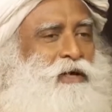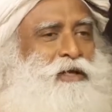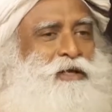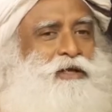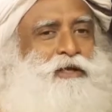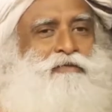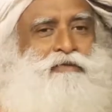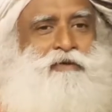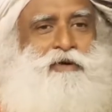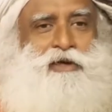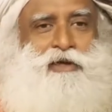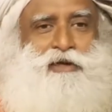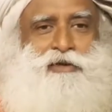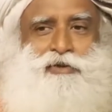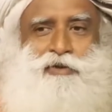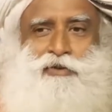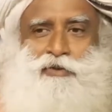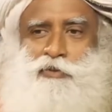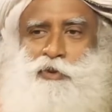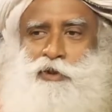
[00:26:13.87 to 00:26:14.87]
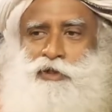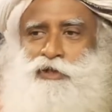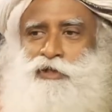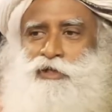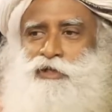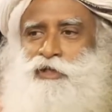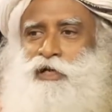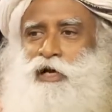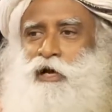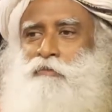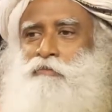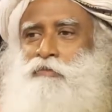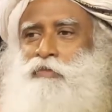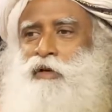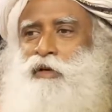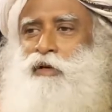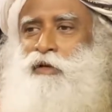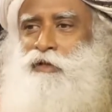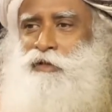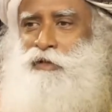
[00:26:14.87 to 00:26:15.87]
difficult situations come,
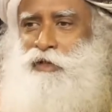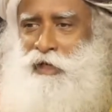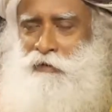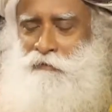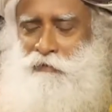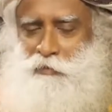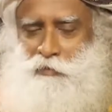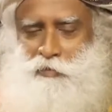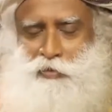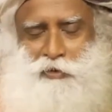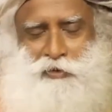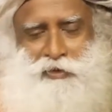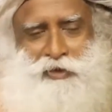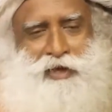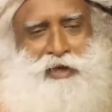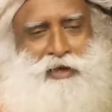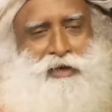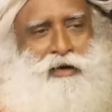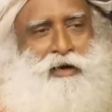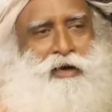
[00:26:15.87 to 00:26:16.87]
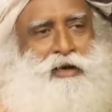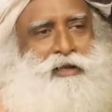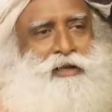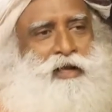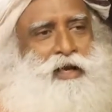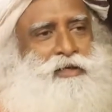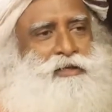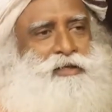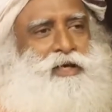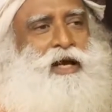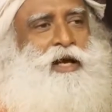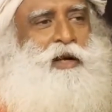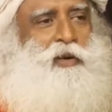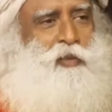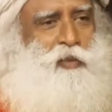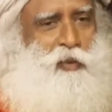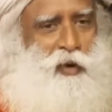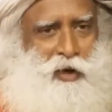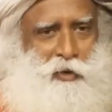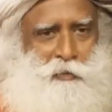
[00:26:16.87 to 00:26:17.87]
they will put their cart that side,
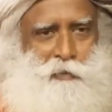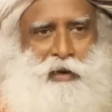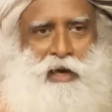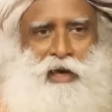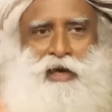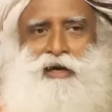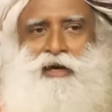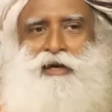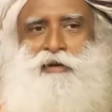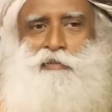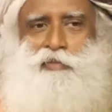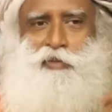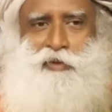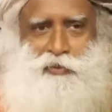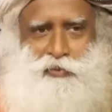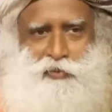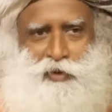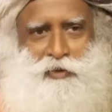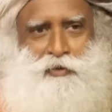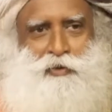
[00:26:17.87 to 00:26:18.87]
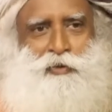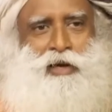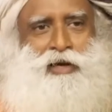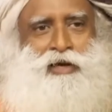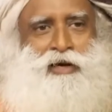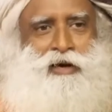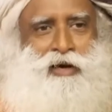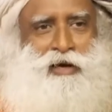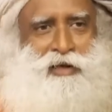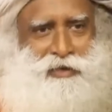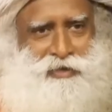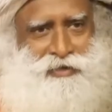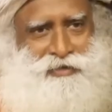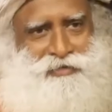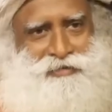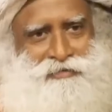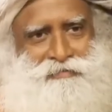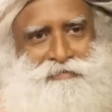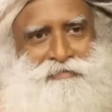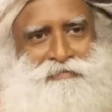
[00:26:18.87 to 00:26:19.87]
walk back and put one cart,
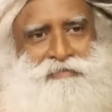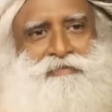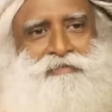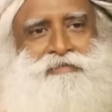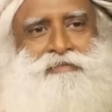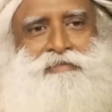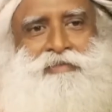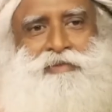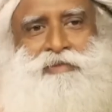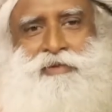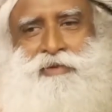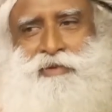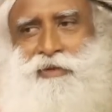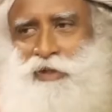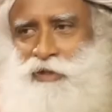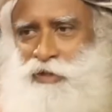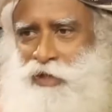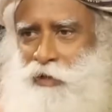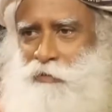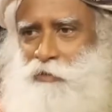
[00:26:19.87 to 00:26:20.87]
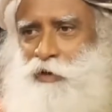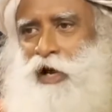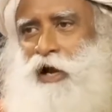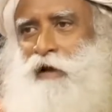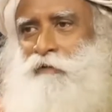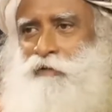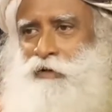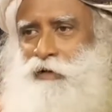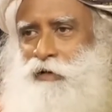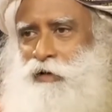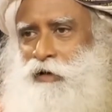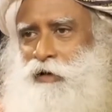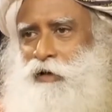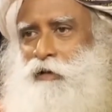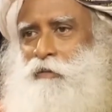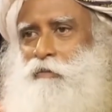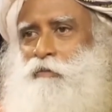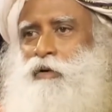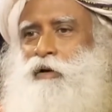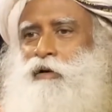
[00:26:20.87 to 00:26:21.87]
the same driver,
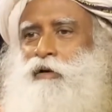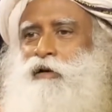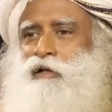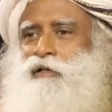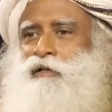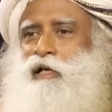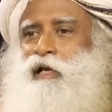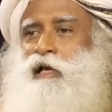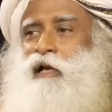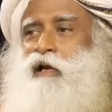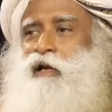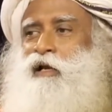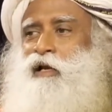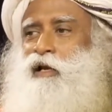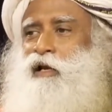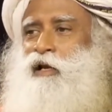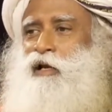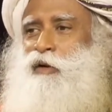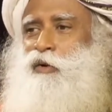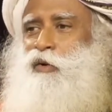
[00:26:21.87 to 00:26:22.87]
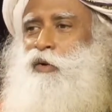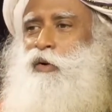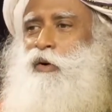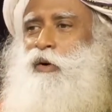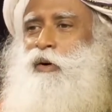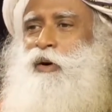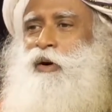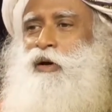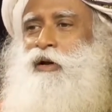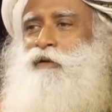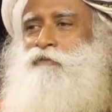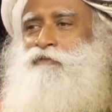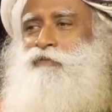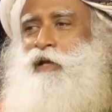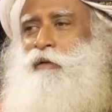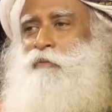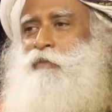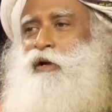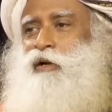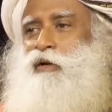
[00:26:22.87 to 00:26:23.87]
because they clearly know all of
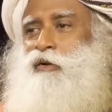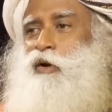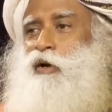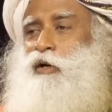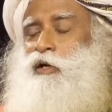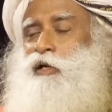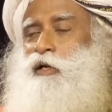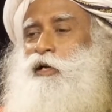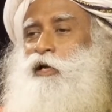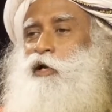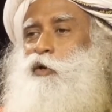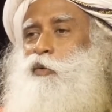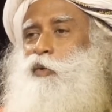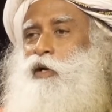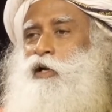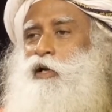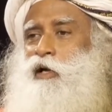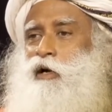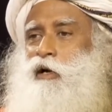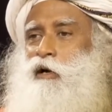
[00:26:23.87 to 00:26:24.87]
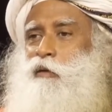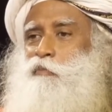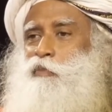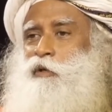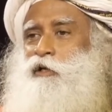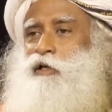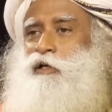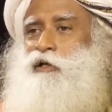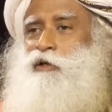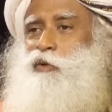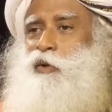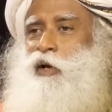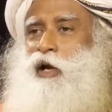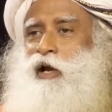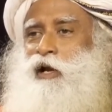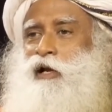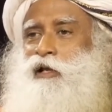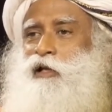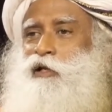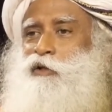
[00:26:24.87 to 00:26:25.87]
them are not equally competent to
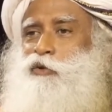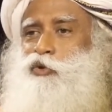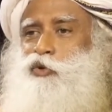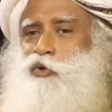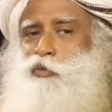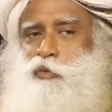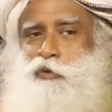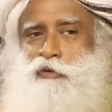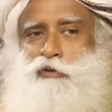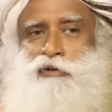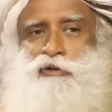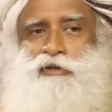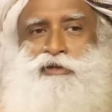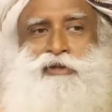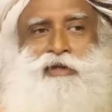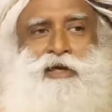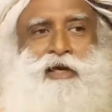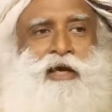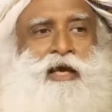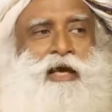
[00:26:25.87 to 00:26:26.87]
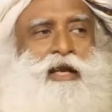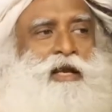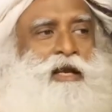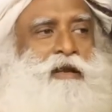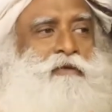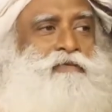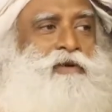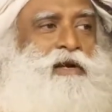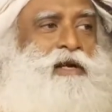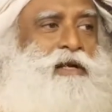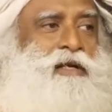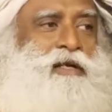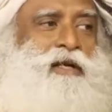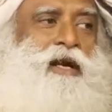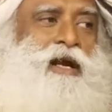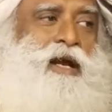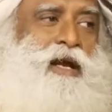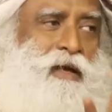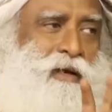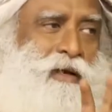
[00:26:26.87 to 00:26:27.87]
handle the two bulls in difficult terrain.